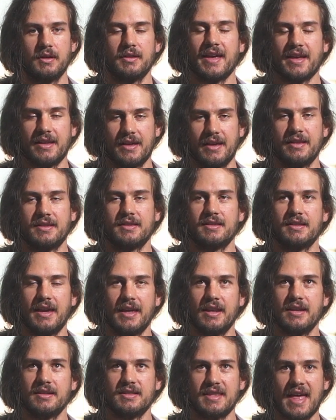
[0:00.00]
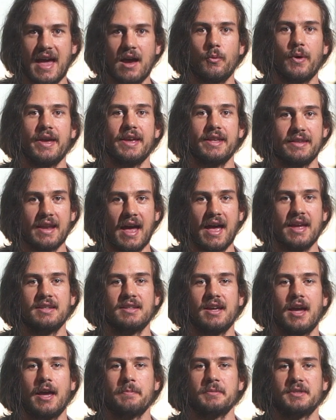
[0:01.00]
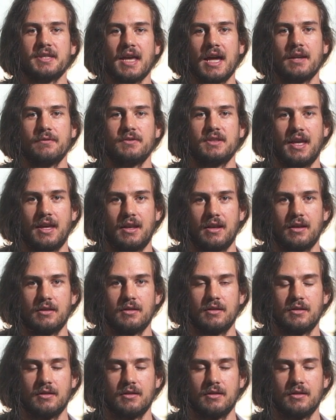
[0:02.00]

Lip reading: It is that way 9 times out of 10.